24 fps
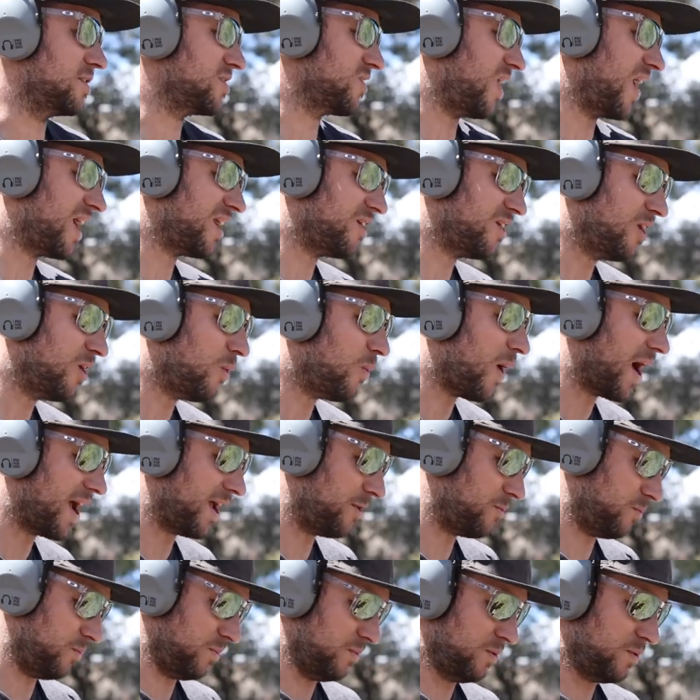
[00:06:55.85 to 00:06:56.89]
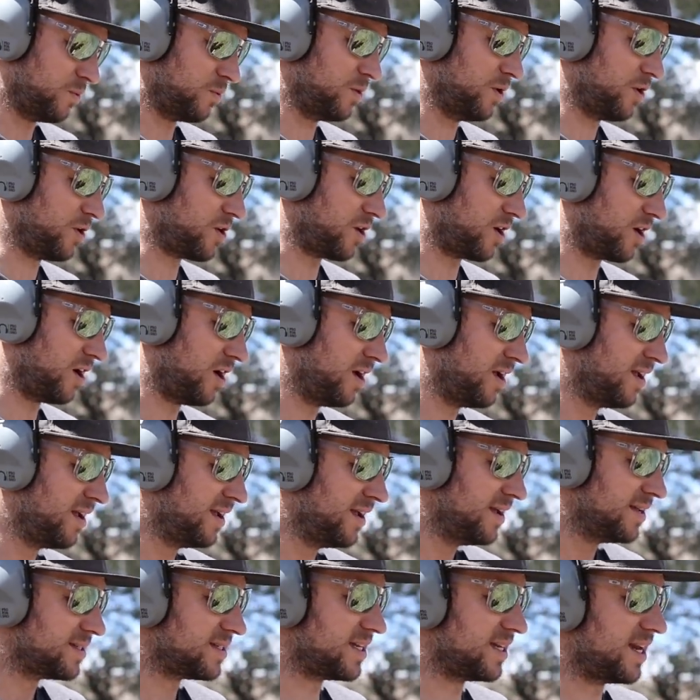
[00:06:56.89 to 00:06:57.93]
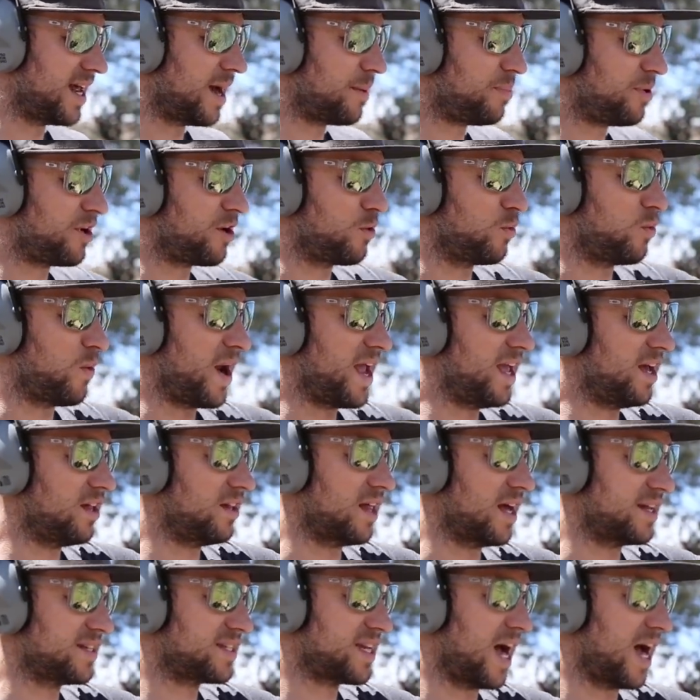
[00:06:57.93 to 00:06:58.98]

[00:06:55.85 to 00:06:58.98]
So I don't know why Ruger did not put a rail on